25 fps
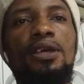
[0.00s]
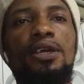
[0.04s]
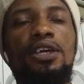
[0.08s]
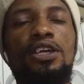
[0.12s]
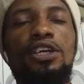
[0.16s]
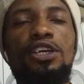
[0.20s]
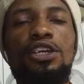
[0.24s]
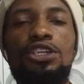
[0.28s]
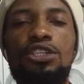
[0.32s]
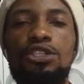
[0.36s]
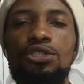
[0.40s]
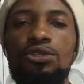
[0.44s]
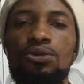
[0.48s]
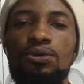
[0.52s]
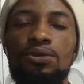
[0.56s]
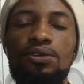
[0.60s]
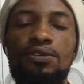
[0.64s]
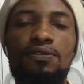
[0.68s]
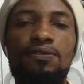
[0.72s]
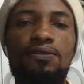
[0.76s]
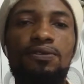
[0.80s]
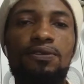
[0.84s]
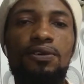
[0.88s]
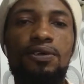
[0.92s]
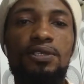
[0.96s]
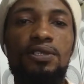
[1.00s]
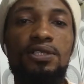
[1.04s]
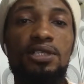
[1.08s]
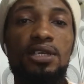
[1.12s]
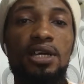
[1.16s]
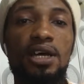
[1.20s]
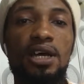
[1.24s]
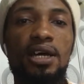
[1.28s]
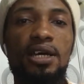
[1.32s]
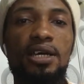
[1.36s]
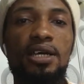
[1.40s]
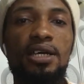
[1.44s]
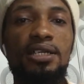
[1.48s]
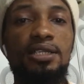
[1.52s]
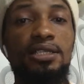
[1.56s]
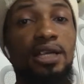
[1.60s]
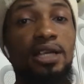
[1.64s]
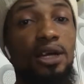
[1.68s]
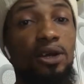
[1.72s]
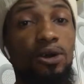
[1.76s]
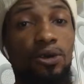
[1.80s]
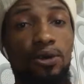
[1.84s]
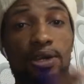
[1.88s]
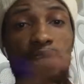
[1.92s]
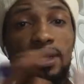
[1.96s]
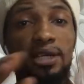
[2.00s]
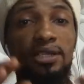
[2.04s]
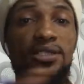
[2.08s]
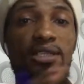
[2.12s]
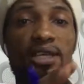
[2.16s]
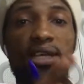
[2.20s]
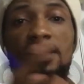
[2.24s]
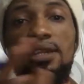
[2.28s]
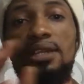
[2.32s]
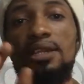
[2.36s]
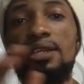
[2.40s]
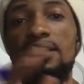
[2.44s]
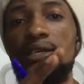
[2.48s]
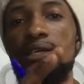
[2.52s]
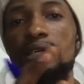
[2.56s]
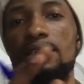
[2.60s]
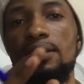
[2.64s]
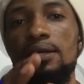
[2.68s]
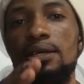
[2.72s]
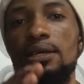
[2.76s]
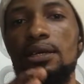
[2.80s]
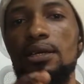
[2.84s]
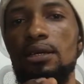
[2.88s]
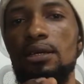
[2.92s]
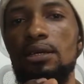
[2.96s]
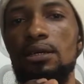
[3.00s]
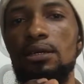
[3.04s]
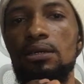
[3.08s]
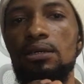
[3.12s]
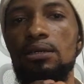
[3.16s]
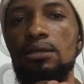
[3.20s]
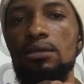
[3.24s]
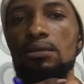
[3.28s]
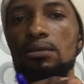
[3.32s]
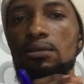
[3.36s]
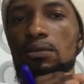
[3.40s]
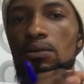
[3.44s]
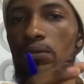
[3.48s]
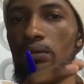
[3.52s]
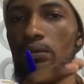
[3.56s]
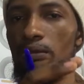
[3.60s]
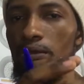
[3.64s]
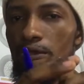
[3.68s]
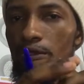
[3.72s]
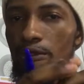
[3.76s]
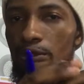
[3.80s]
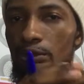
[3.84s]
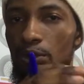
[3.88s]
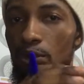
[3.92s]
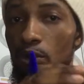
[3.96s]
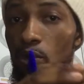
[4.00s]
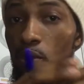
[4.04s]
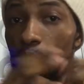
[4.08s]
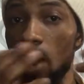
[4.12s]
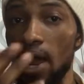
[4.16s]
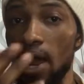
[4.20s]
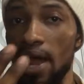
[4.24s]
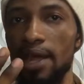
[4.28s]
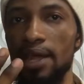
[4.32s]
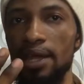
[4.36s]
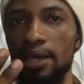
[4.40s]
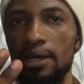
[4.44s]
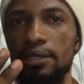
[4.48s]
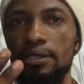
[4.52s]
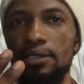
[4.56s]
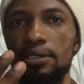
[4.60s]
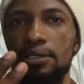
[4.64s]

each one of us are interconnectedly, wired,